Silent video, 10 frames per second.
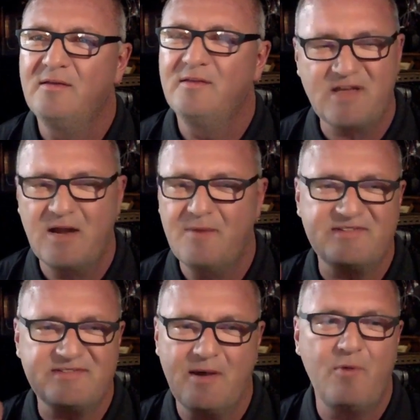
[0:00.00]
there's got to
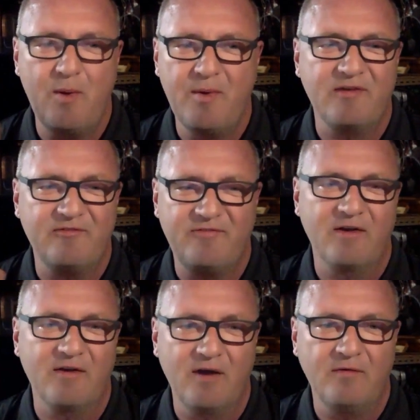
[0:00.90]
be some way we can
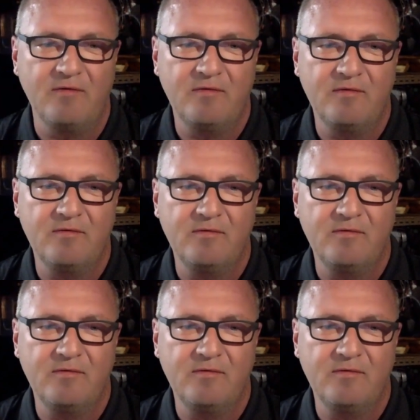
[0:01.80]
figure out